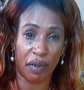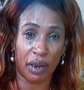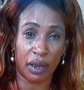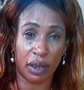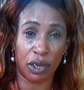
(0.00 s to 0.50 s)
the
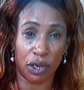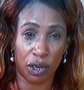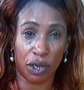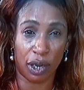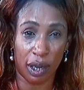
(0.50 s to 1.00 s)

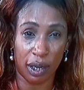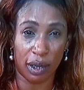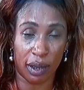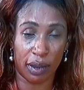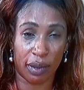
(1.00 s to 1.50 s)
Methodist church
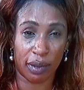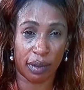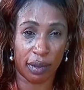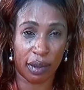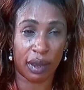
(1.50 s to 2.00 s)
leader.
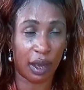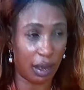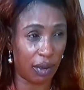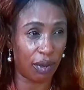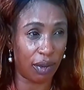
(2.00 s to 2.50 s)

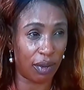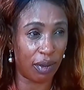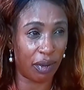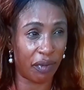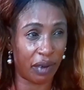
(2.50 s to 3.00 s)
Thank you,
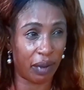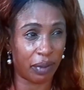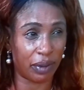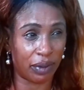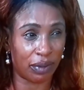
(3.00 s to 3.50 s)

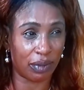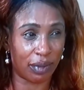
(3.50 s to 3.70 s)
Reverend Ampadu.